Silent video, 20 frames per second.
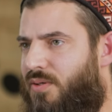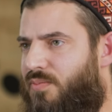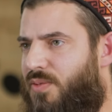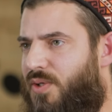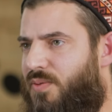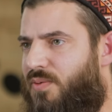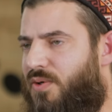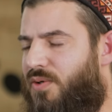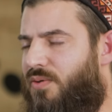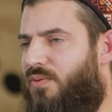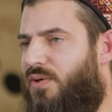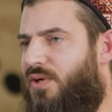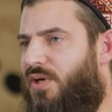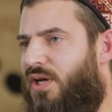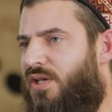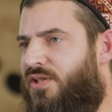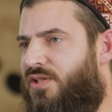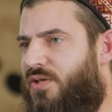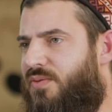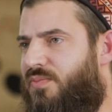people were
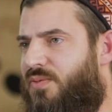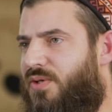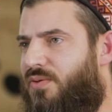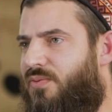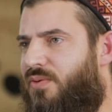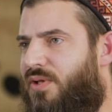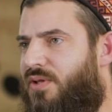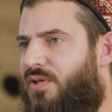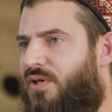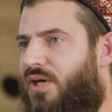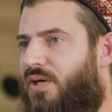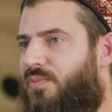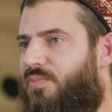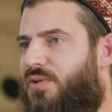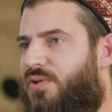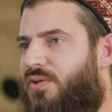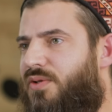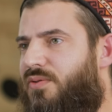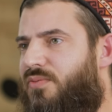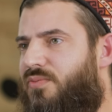asking me what
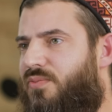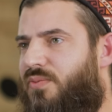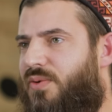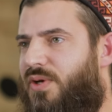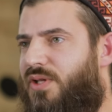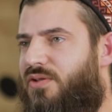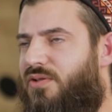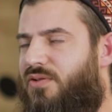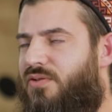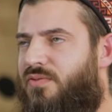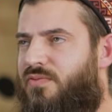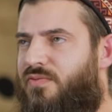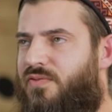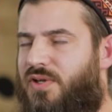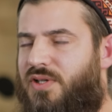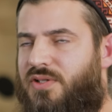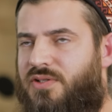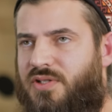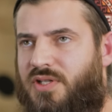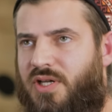happened when you
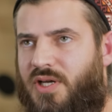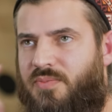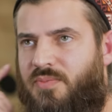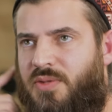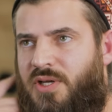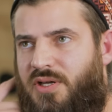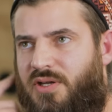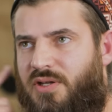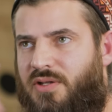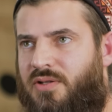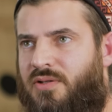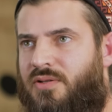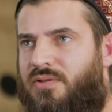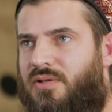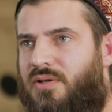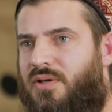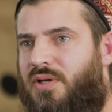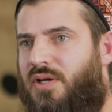first time heard